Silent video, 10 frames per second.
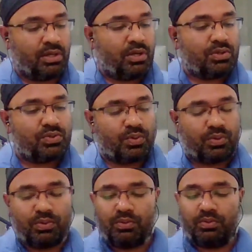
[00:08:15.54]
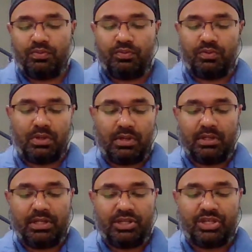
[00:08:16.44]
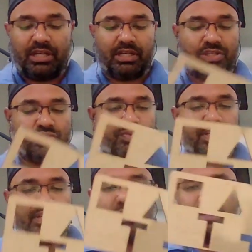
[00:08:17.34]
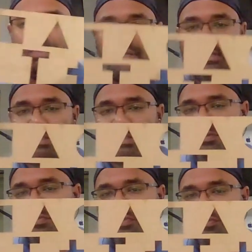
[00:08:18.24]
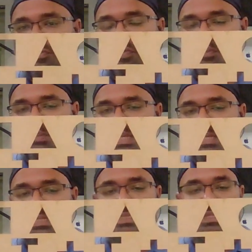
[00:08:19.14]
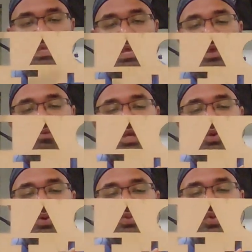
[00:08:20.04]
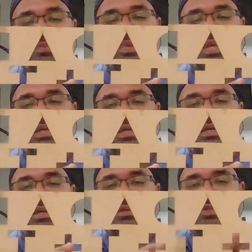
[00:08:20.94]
So another challenge we give is from these, we can also make, so